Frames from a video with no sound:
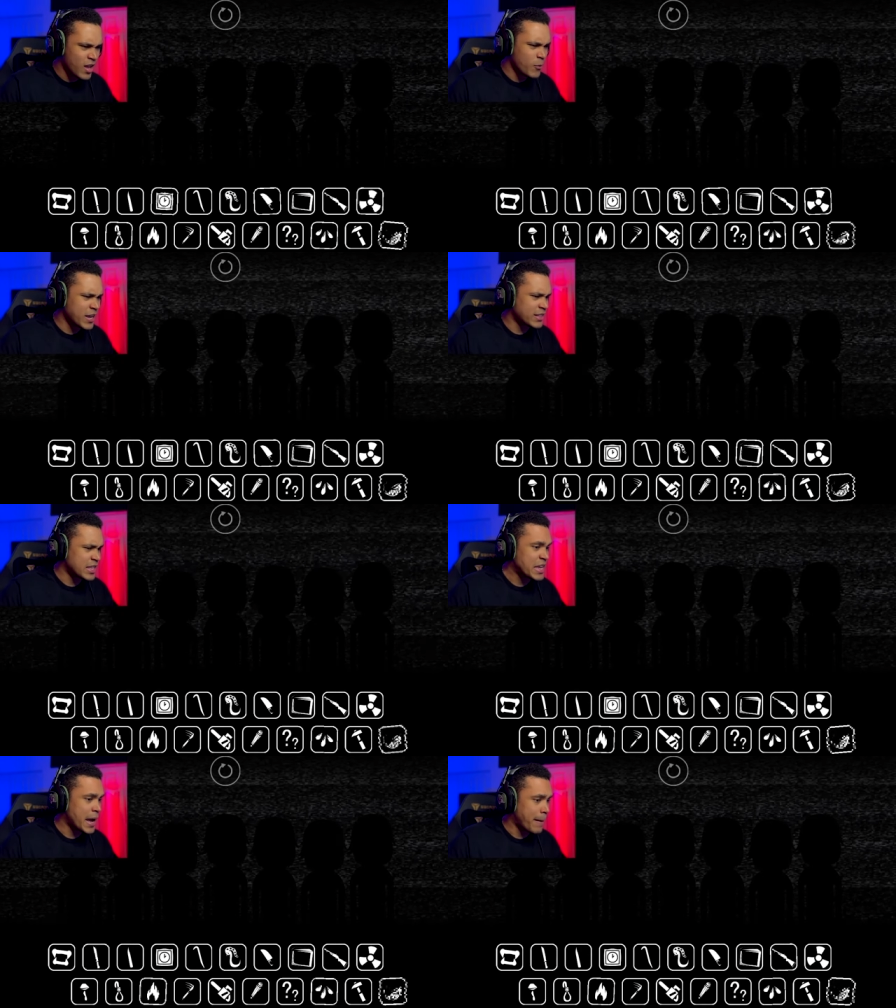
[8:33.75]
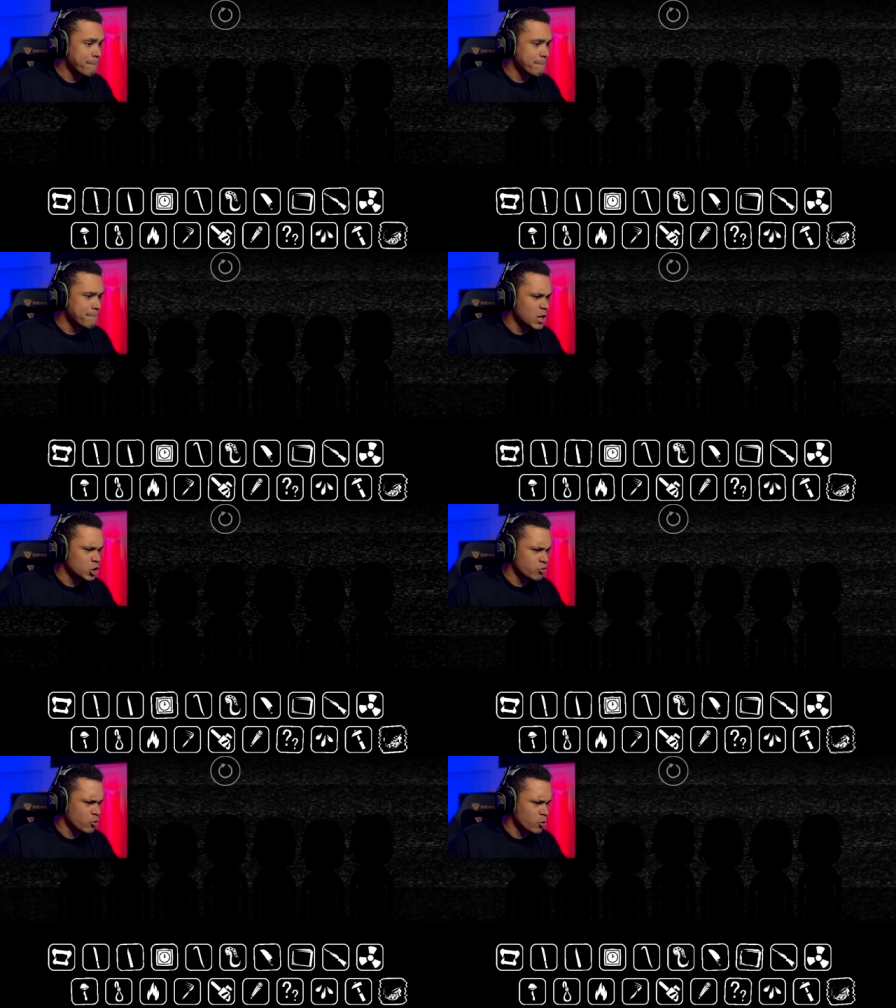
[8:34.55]
We got the, uh,
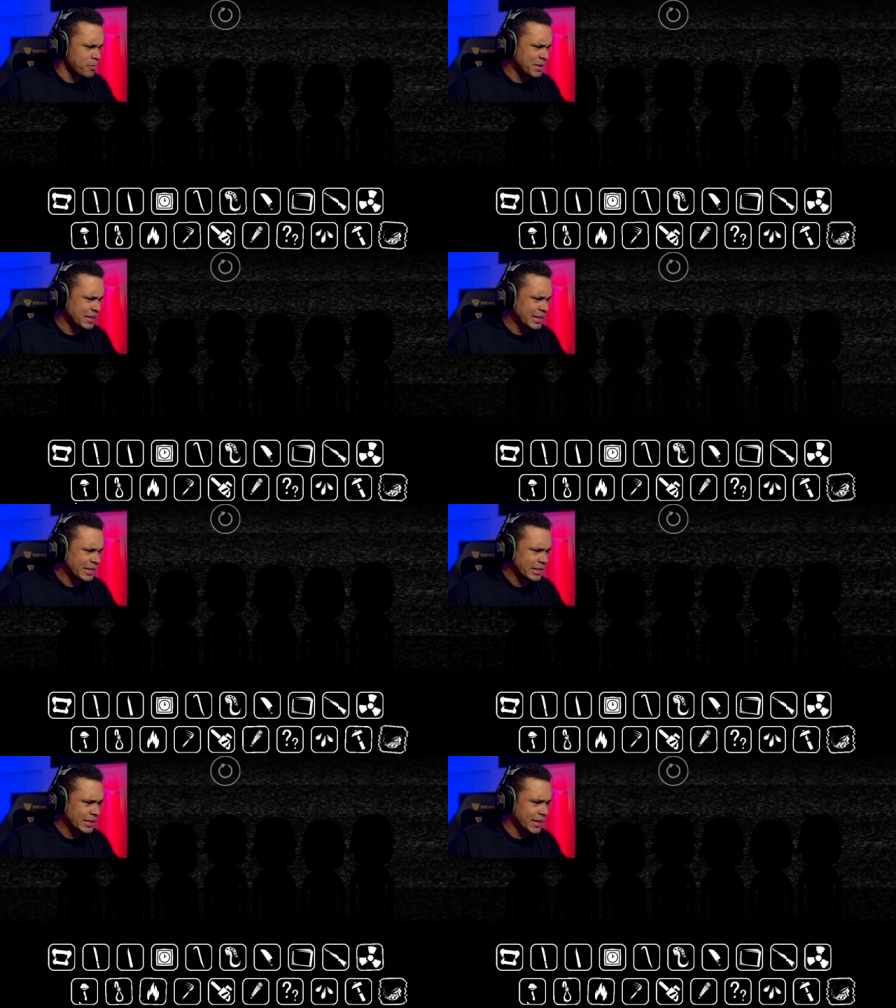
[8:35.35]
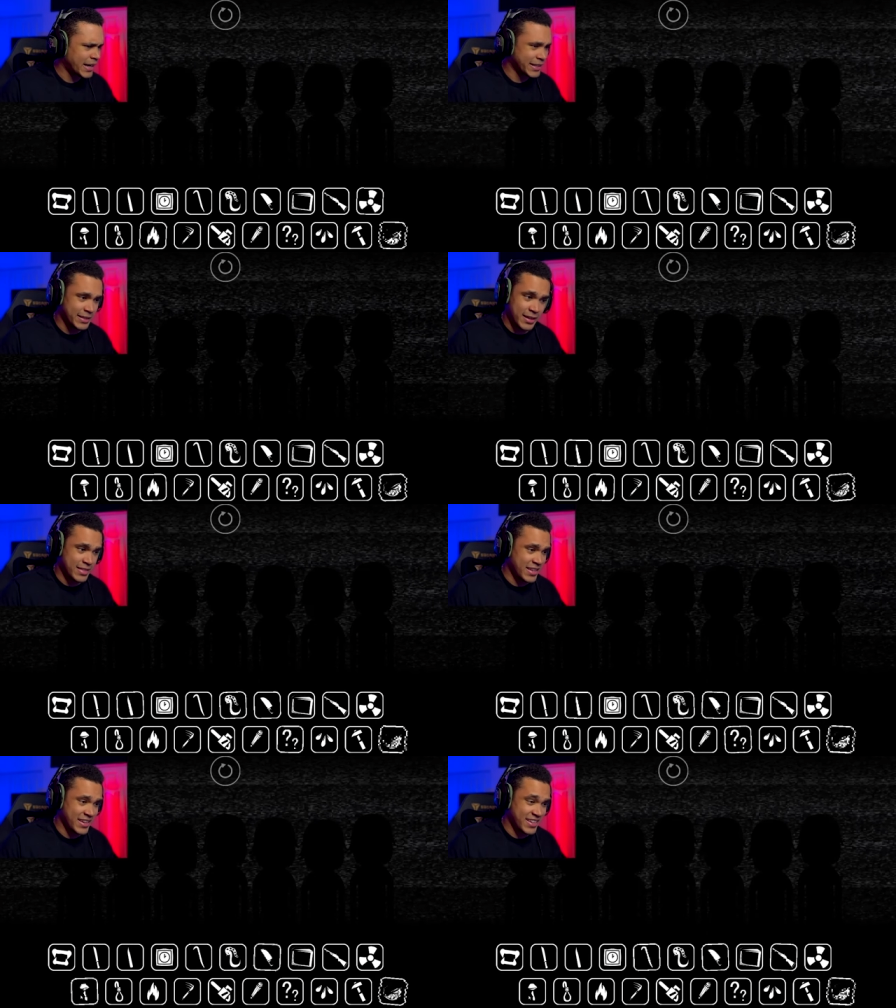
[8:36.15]
mushroom. I, I
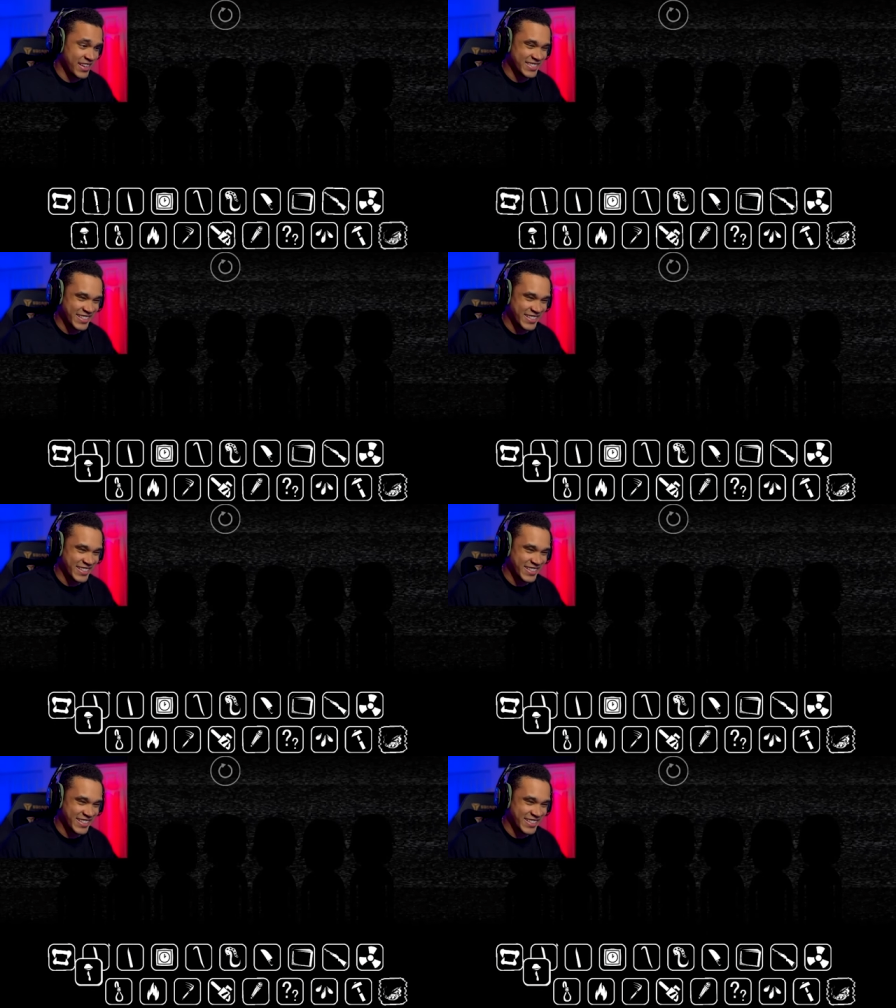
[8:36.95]
think. I don't